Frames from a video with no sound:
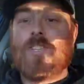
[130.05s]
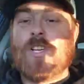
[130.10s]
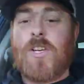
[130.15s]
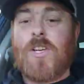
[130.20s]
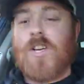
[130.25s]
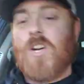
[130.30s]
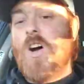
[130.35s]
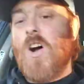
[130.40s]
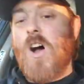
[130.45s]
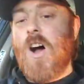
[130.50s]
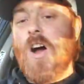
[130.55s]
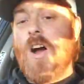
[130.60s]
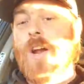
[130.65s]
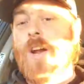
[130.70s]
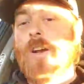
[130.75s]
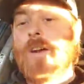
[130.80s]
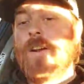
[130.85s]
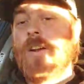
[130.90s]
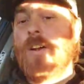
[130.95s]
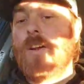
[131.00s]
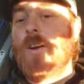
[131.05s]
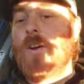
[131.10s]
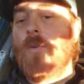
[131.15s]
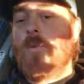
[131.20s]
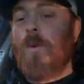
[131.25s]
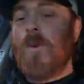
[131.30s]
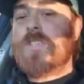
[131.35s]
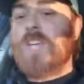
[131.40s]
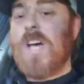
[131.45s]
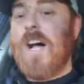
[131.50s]
a car.
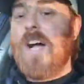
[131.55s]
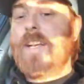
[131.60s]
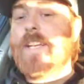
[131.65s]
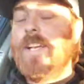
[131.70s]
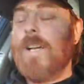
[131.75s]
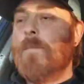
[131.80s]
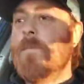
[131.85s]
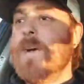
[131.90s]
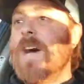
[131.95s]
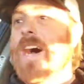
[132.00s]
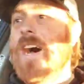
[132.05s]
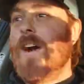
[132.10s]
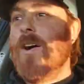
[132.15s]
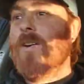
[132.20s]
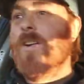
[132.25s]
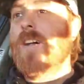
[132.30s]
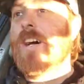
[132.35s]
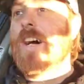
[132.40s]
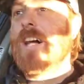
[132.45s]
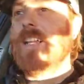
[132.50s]
We're talking about a